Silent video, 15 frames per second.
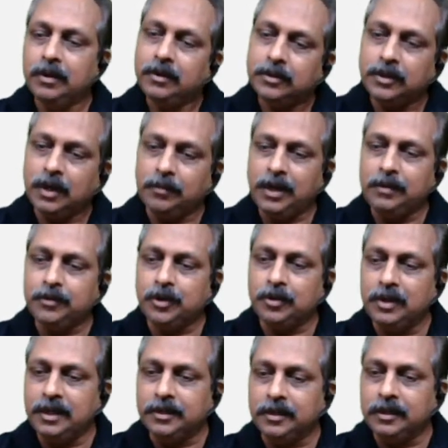sometimes
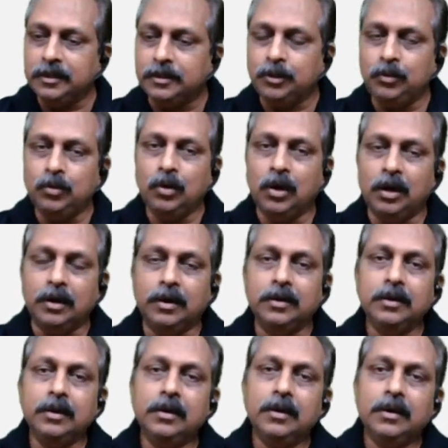related to
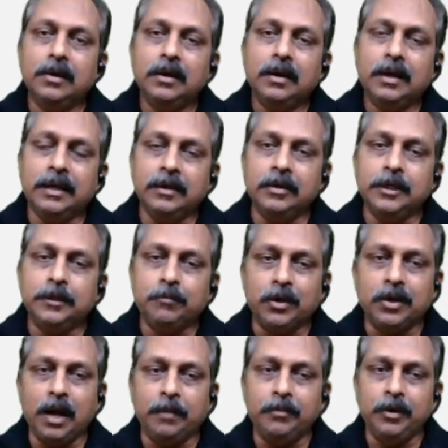English
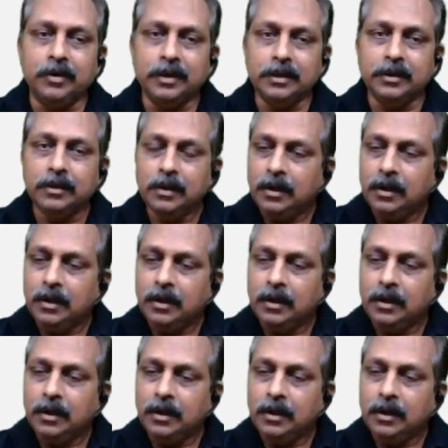vocabulary.